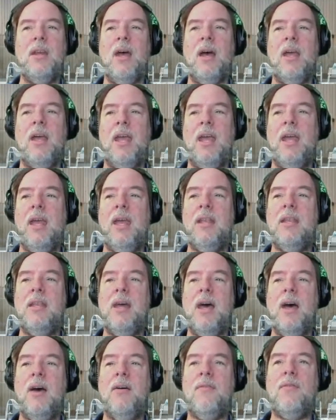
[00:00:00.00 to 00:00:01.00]
And
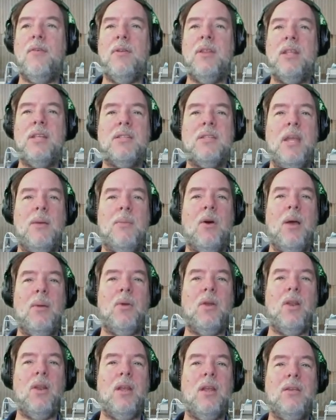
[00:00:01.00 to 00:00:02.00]
for this demo, I'm
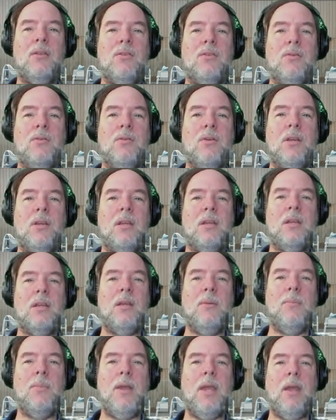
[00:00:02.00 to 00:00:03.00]
going to do a
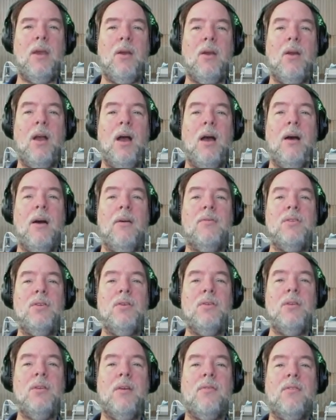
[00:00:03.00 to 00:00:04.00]
compare of
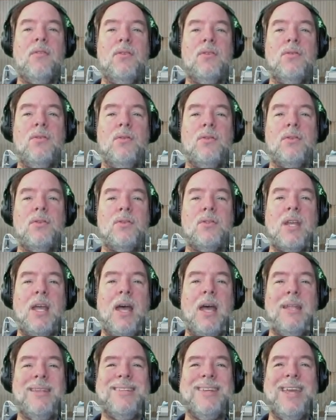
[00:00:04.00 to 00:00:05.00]
2 different tools. There's
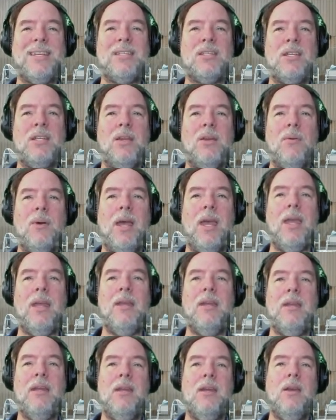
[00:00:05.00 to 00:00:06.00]
Context QA,
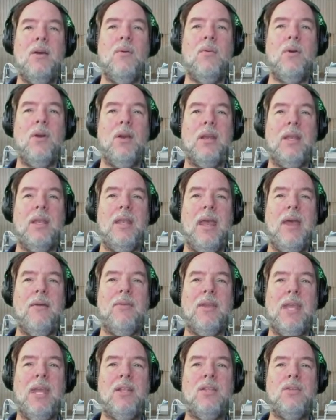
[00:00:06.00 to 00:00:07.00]
where you can
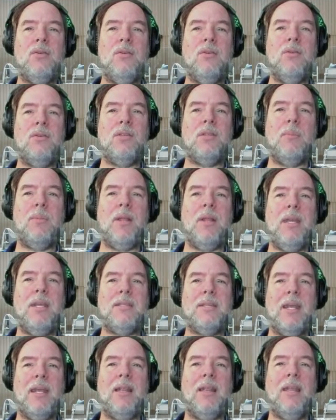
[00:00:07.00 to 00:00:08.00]
navigate to
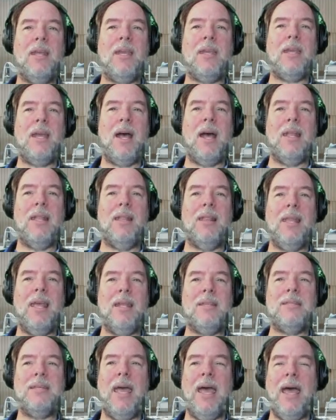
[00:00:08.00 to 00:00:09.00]
someplace and click on
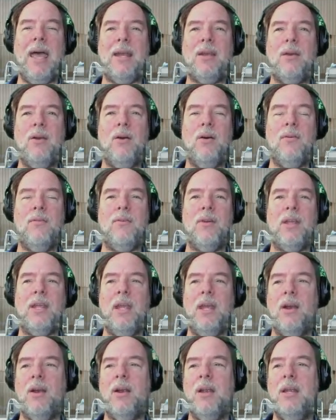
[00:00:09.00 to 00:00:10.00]
Let's Hack over
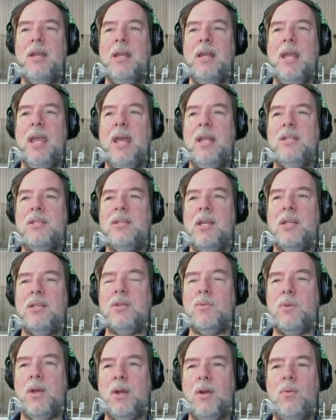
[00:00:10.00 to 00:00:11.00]
here, and
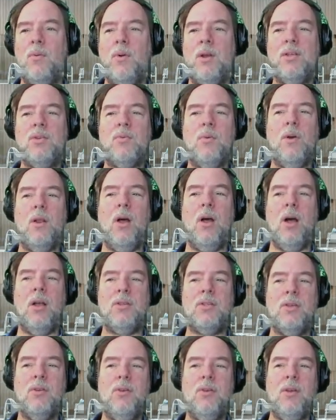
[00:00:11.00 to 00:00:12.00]
Test Rigger, which will
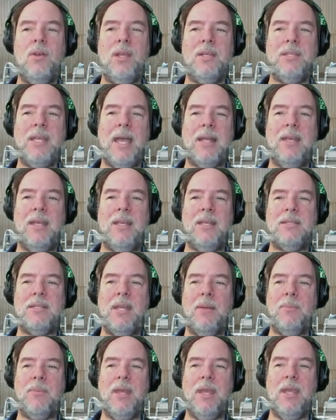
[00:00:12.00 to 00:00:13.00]
also do exactly the
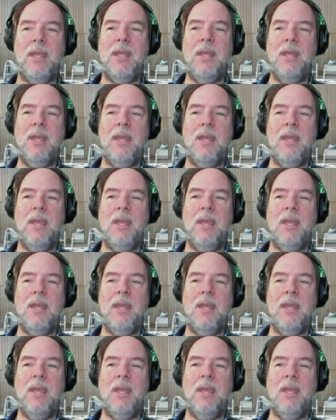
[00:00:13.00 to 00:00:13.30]
same thing.